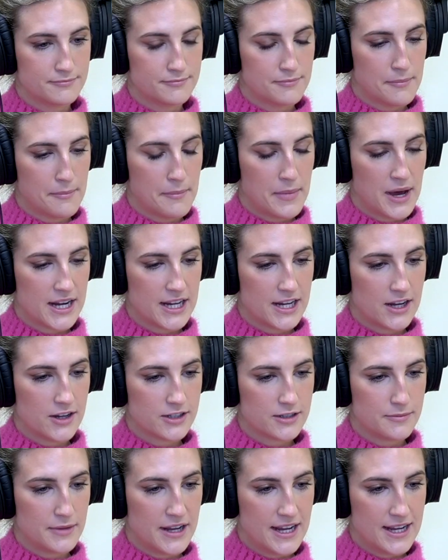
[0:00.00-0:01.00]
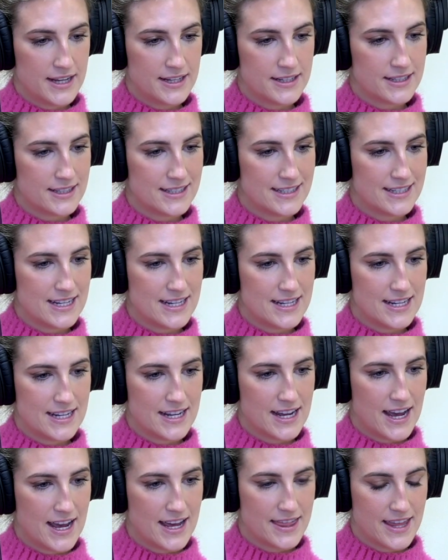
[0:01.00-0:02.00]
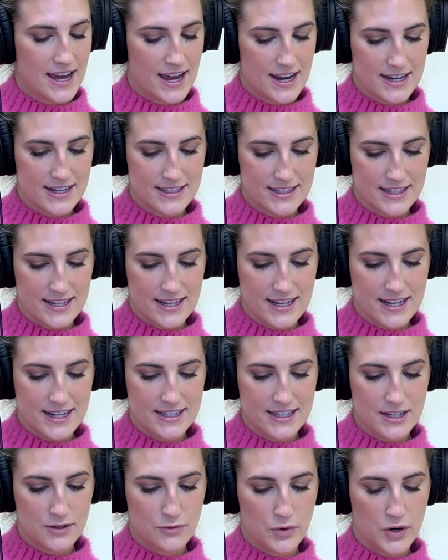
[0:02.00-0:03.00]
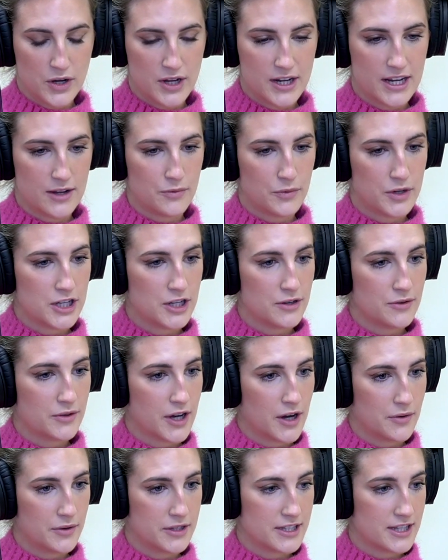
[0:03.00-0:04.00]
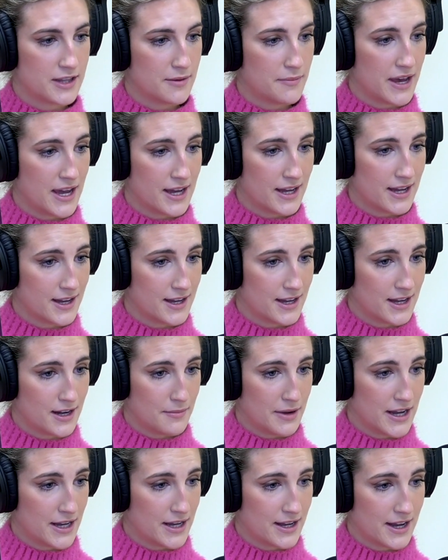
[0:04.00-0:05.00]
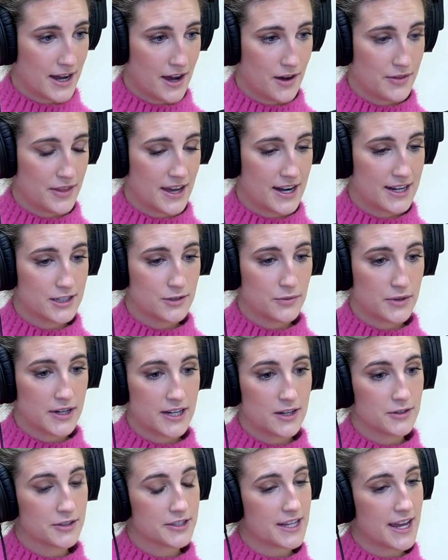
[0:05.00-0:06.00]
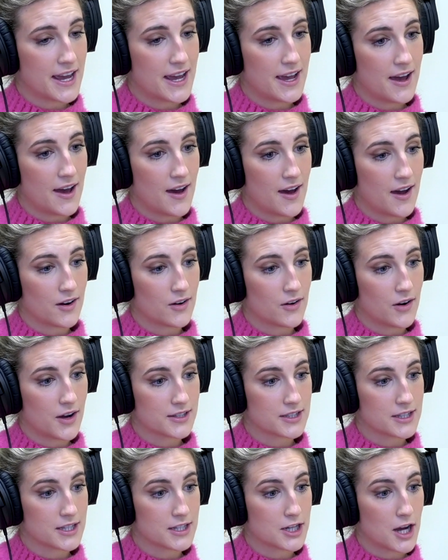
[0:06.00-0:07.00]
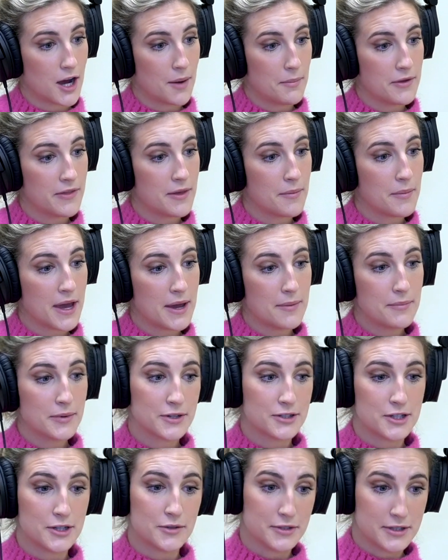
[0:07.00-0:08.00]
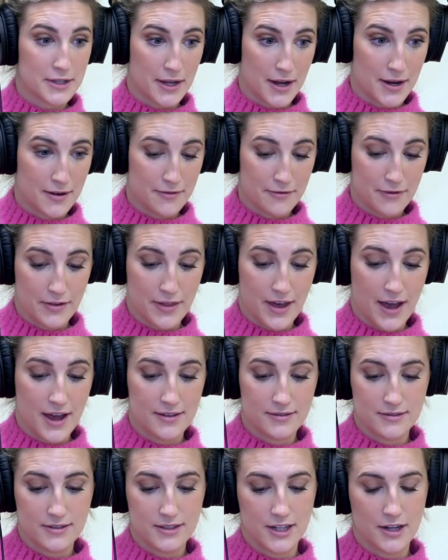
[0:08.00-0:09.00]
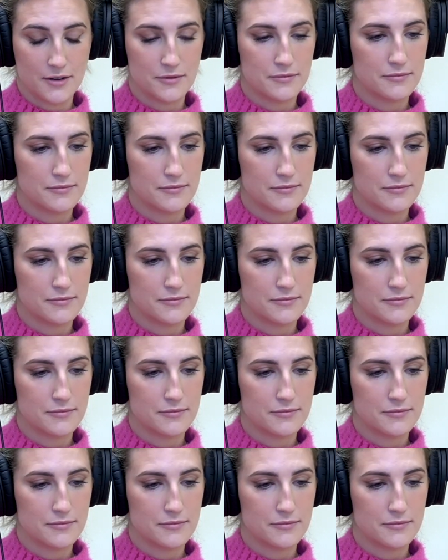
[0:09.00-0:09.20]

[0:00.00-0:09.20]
Money on demand, DDA, that is an easy one. And when you go into the bank and get a bank account, that is what it'll say across the top of the papers you sign for that. So